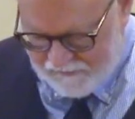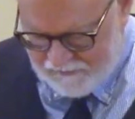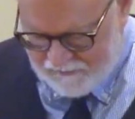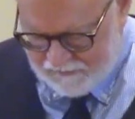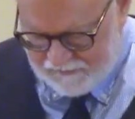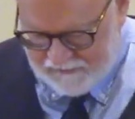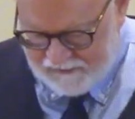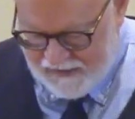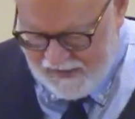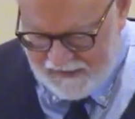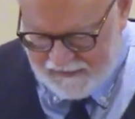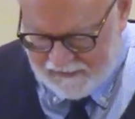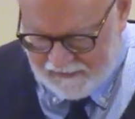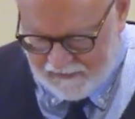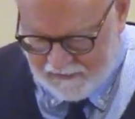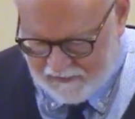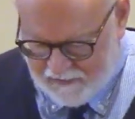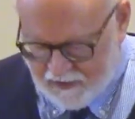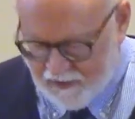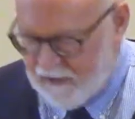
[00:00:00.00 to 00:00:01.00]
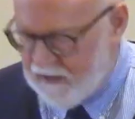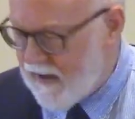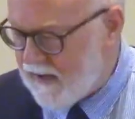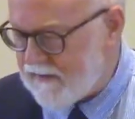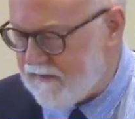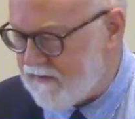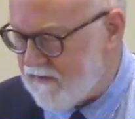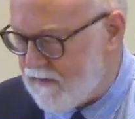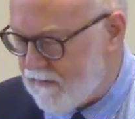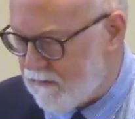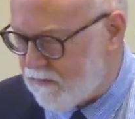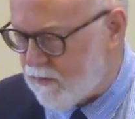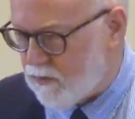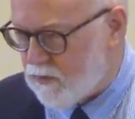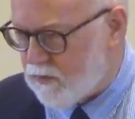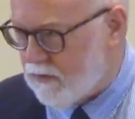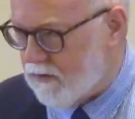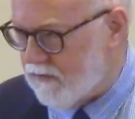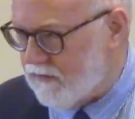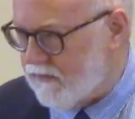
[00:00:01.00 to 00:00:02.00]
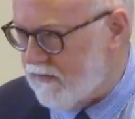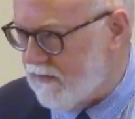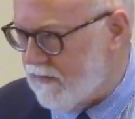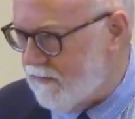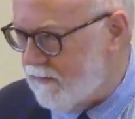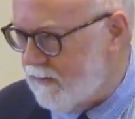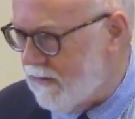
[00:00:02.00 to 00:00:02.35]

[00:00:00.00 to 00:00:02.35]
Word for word: just adding a collection of rules so you'll